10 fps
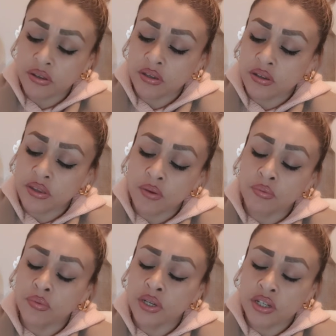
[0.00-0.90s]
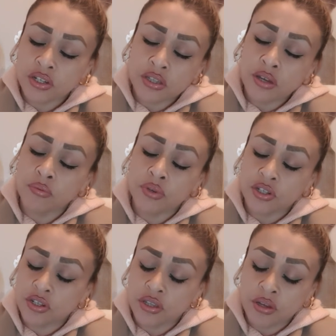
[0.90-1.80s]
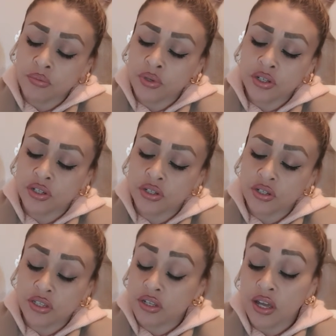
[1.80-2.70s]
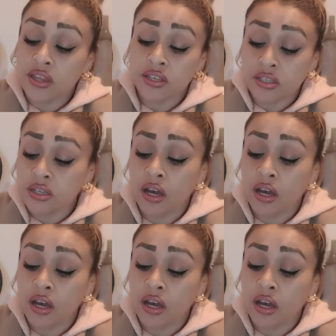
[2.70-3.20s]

you know they wish they wish they wish it's like this